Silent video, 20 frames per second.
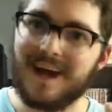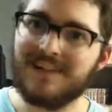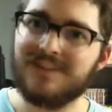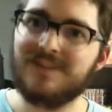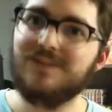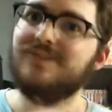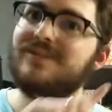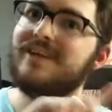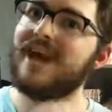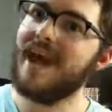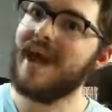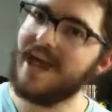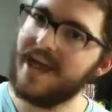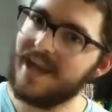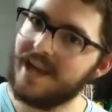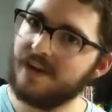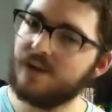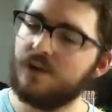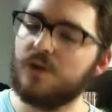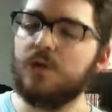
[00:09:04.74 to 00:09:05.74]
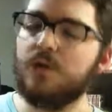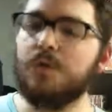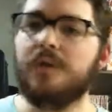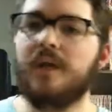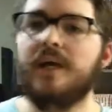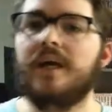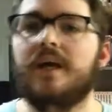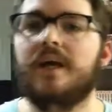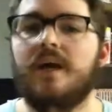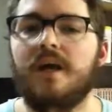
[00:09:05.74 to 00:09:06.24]
iTunes, and Google
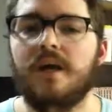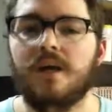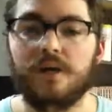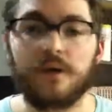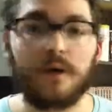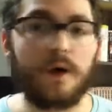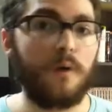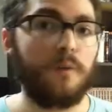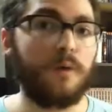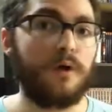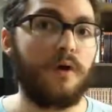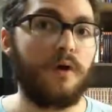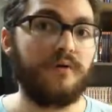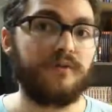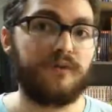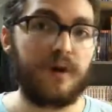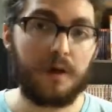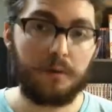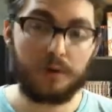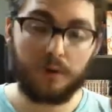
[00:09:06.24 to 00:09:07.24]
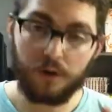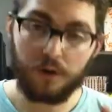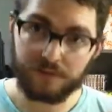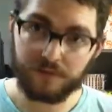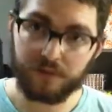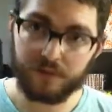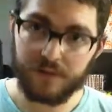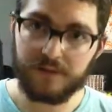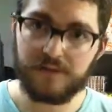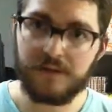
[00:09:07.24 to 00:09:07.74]
Play. I will
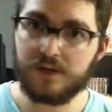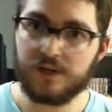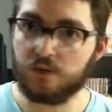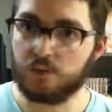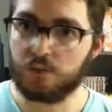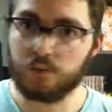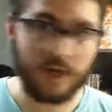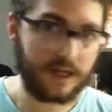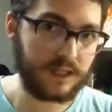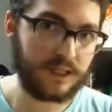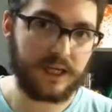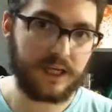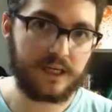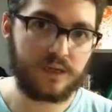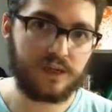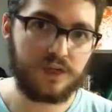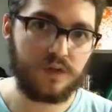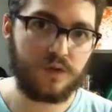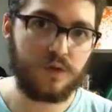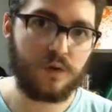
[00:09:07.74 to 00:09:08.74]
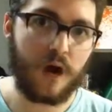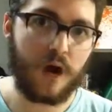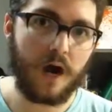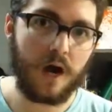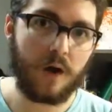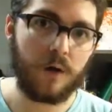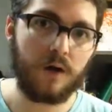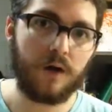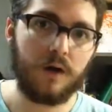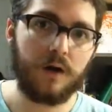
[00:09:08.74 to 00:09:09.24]
also leave a direct link to
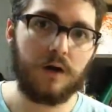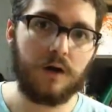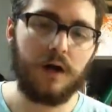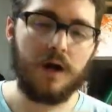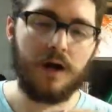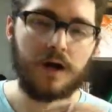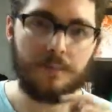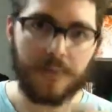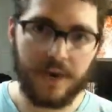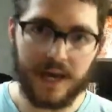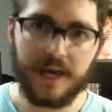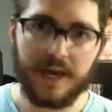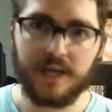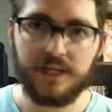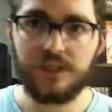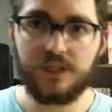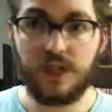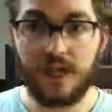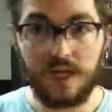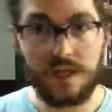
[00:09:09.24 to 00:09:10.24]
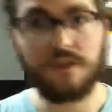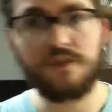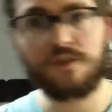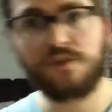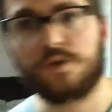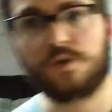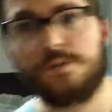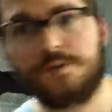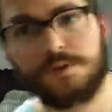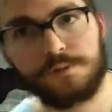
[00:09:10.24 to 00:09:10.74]
our page in the
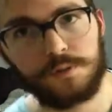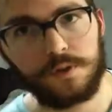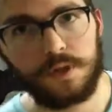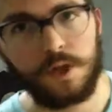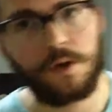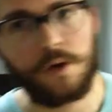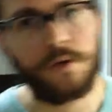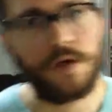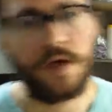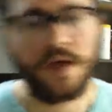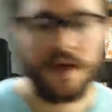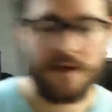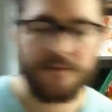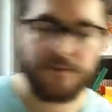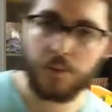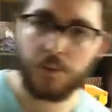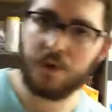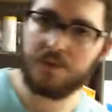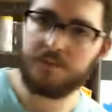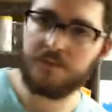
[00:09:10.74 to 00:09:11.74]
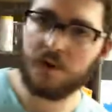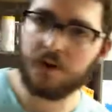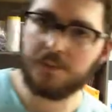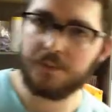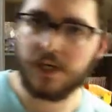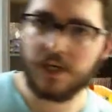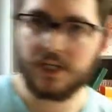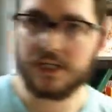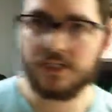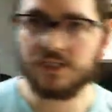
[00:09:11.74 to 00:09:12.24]
description below. If you want to follow
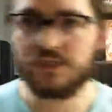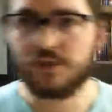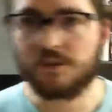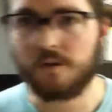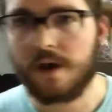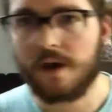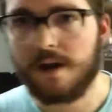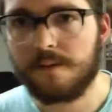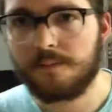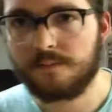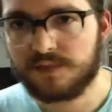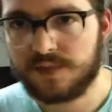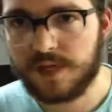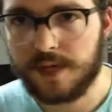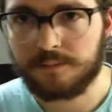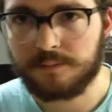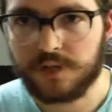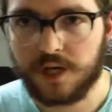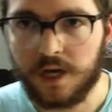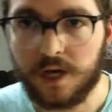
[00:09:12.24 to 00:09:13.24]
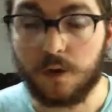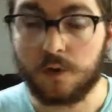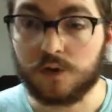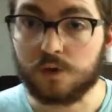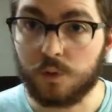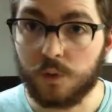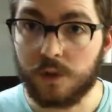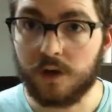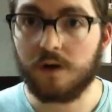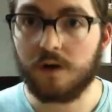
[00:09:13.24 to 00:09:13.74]
me on Instagram, Snapchat, or
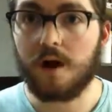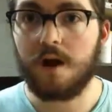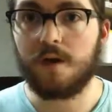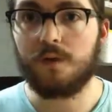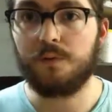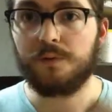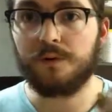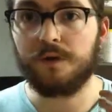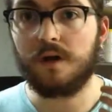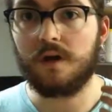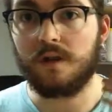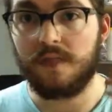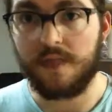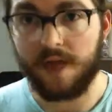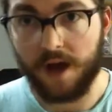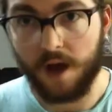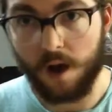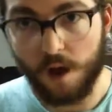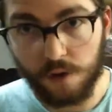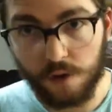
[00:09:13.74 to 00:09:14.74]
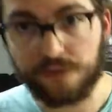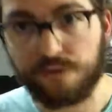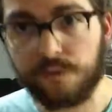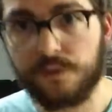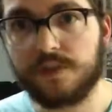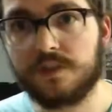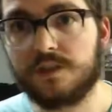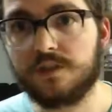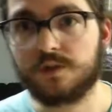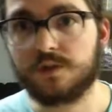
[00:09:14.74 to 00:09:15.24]
Twitter, I will put that also
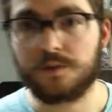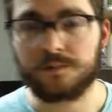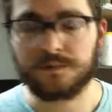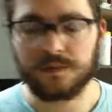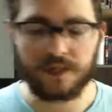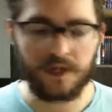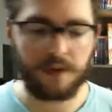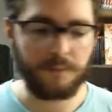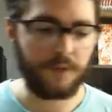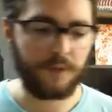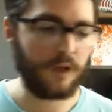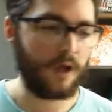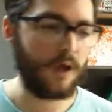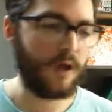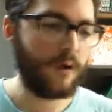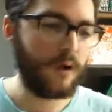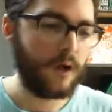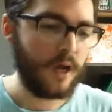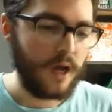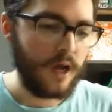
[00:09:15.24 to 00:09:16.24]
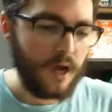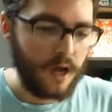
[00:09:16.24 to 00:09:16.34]
in the description down below.